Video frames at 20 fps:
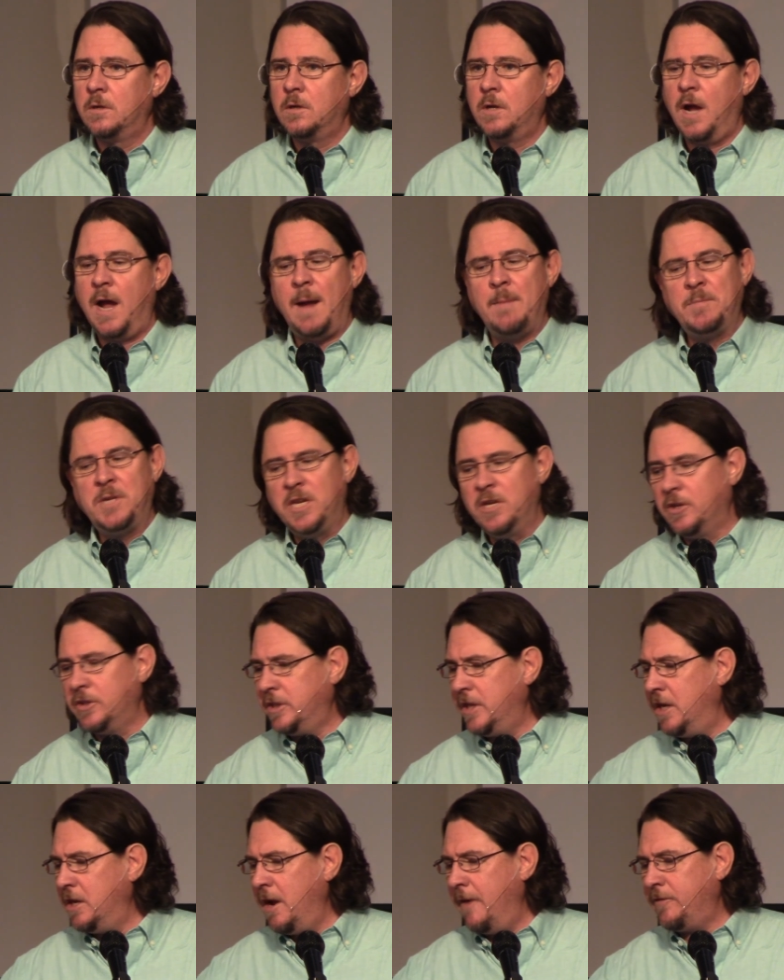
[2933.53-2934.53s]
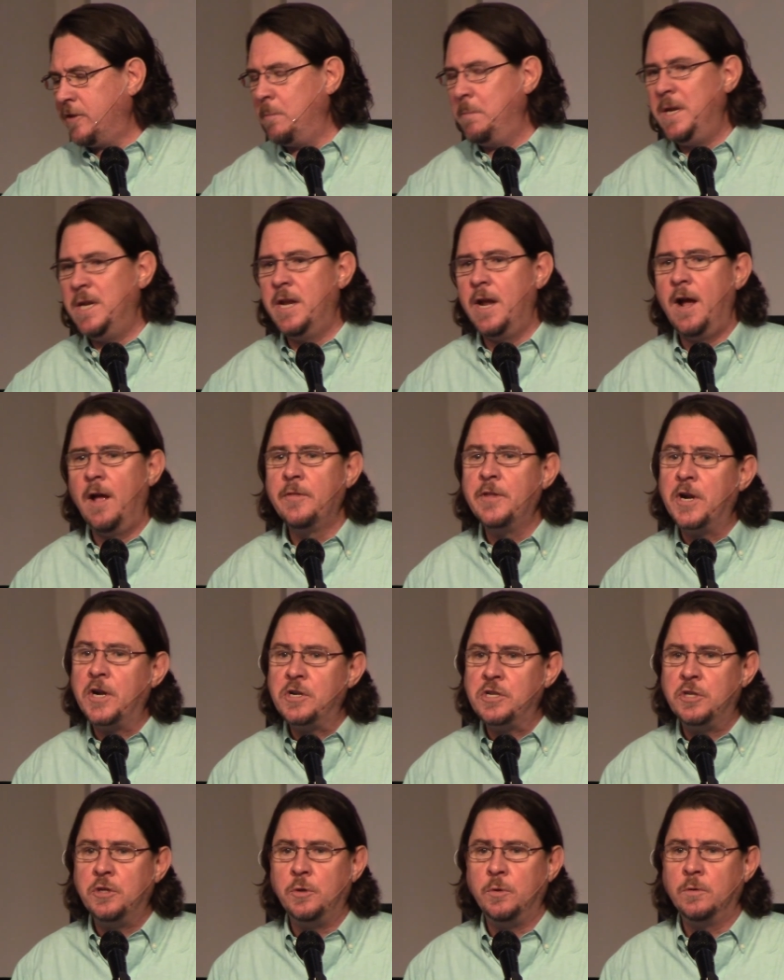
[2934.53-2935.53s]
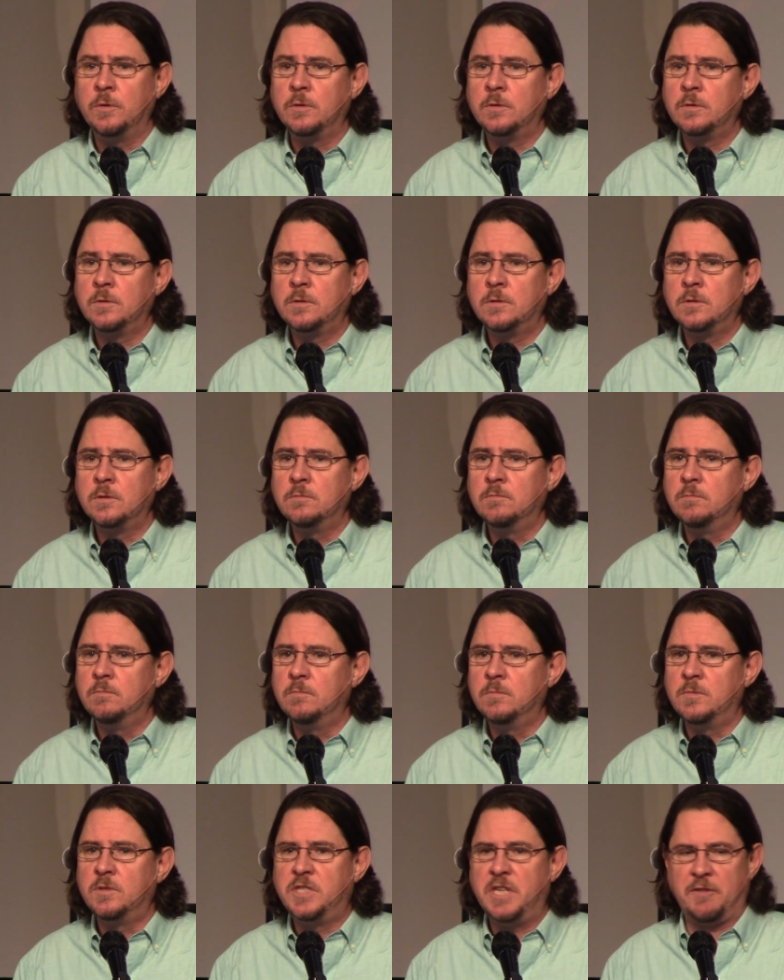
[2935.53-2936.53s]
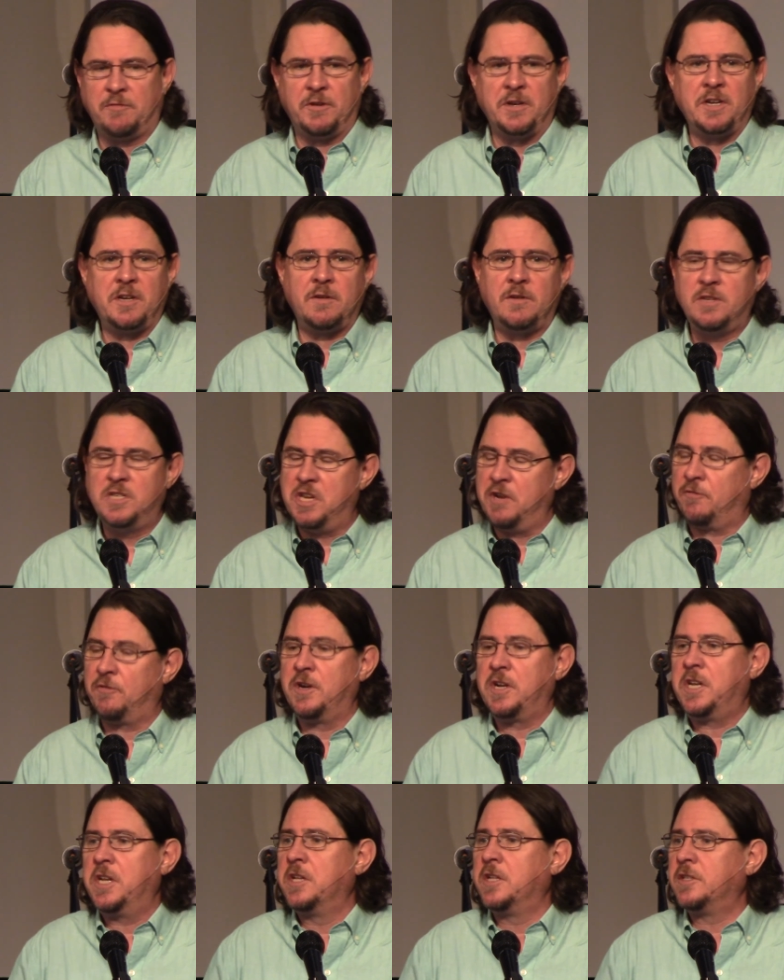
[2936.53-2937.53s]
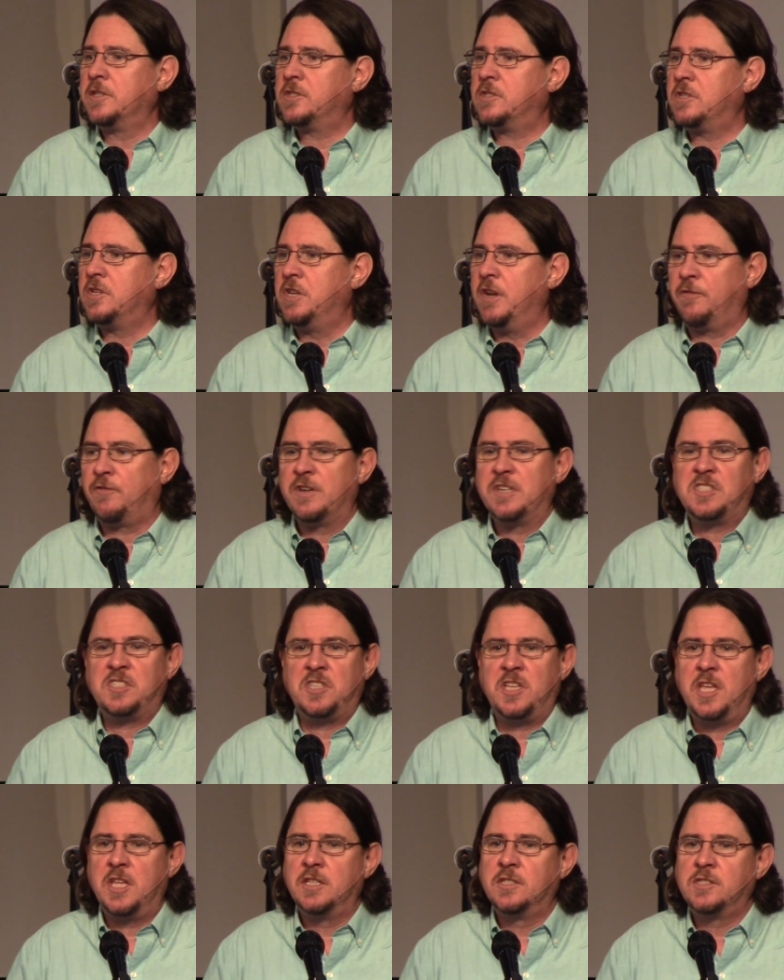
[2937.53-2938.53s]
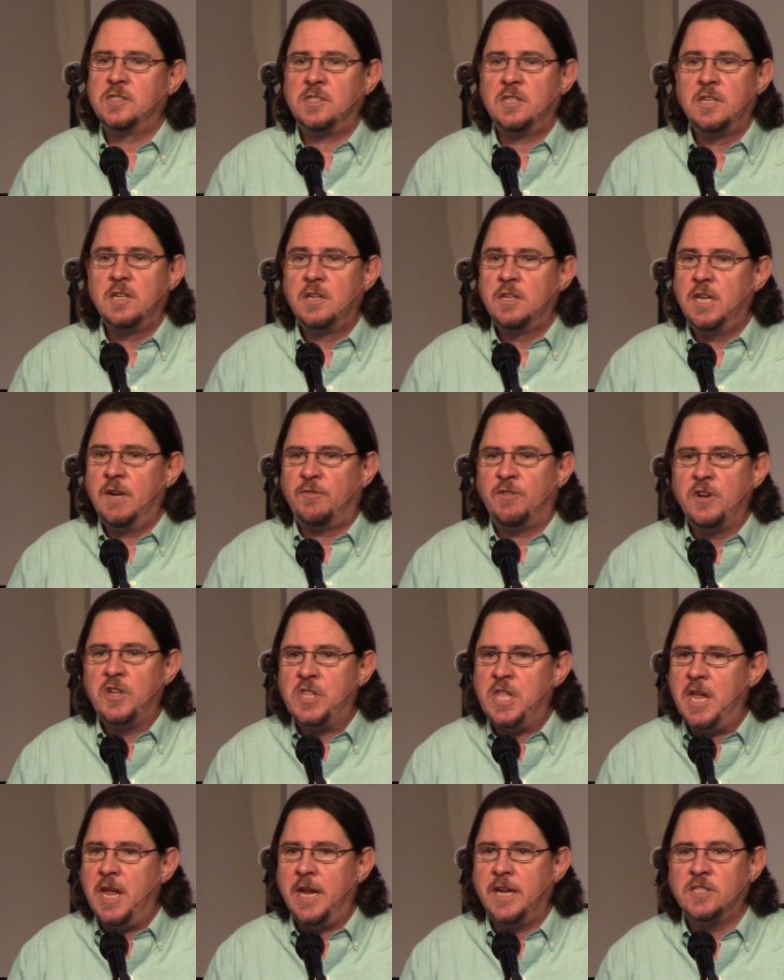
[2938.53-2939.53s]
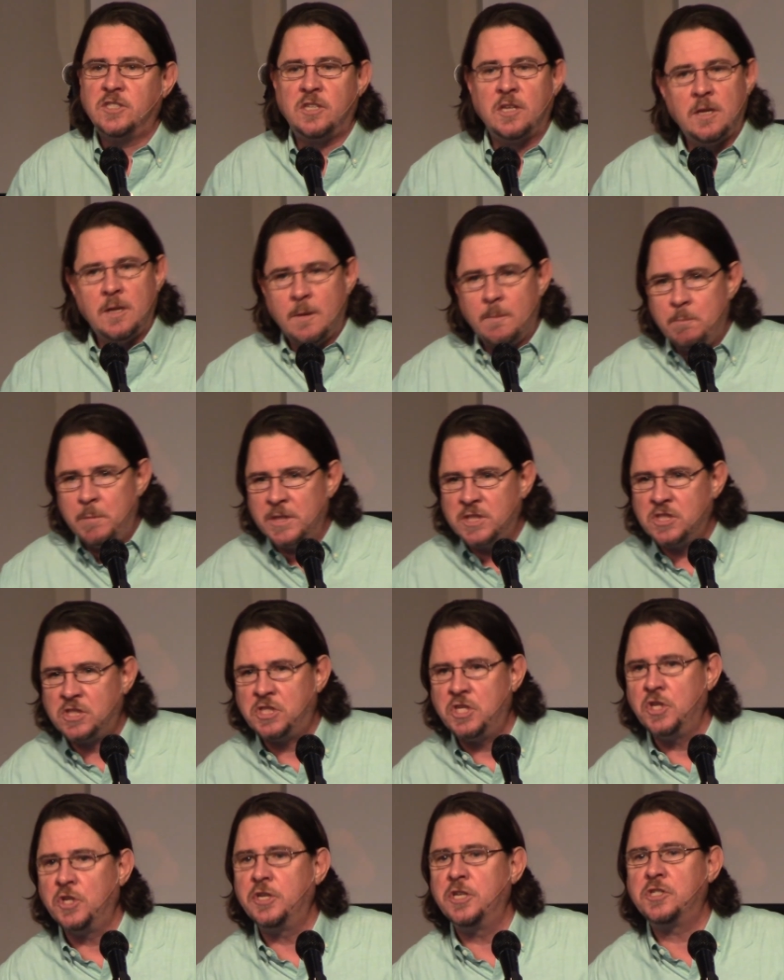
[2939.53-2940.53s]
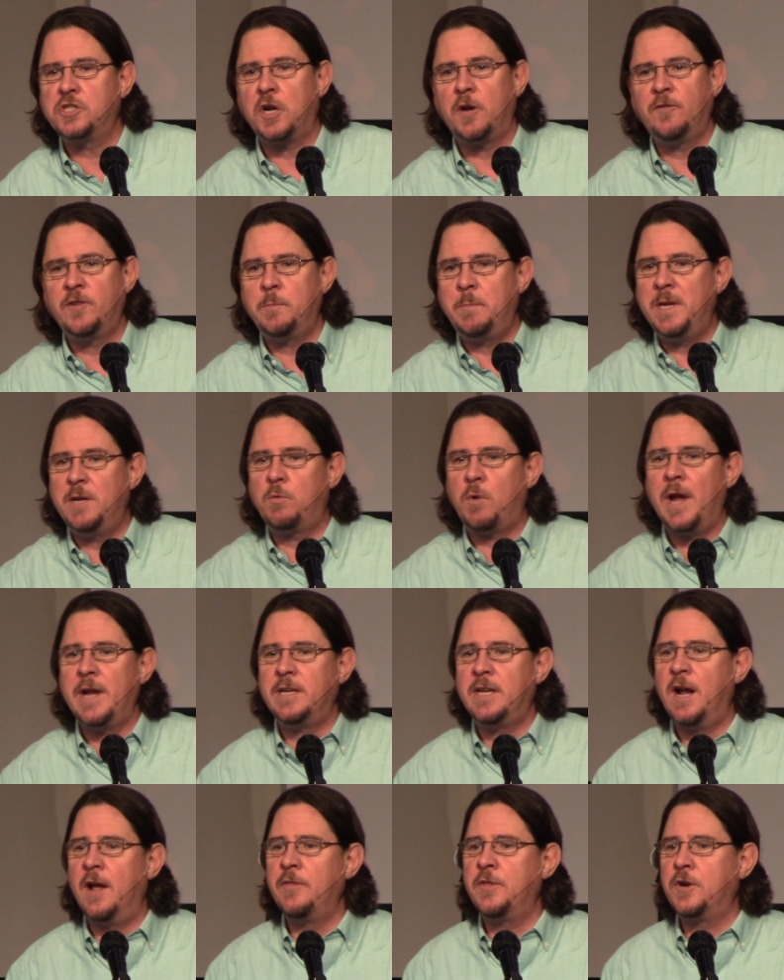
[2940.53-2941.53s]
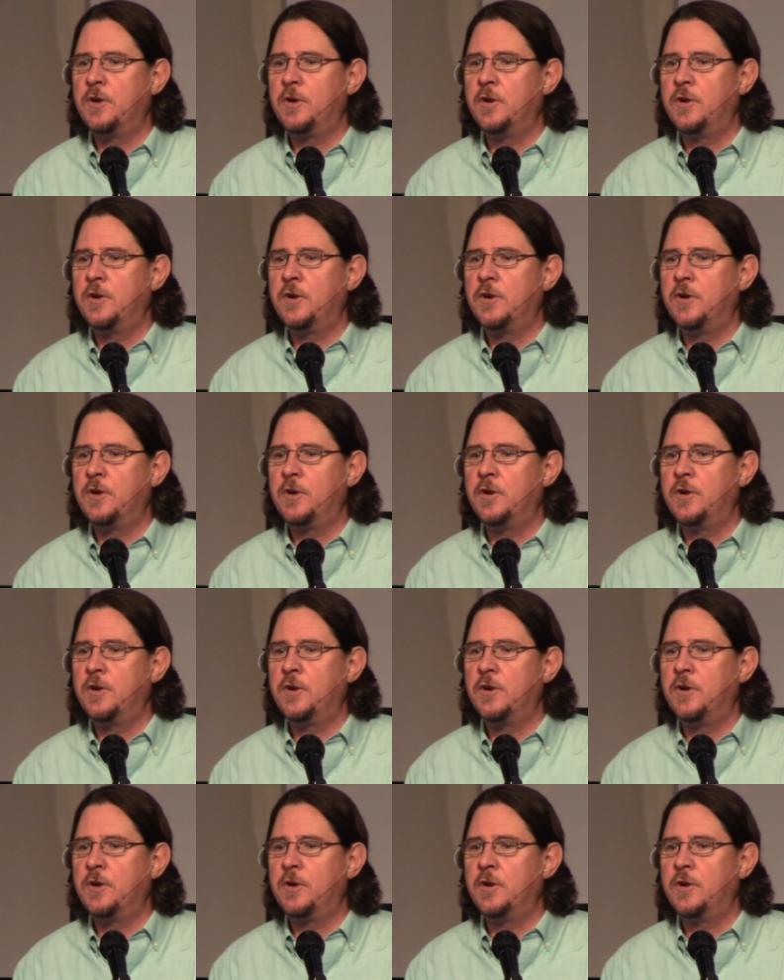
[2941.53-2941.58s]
I'm guilty enough to be down there too. Different, different guilts, different sins, different things, but still deserve to be right down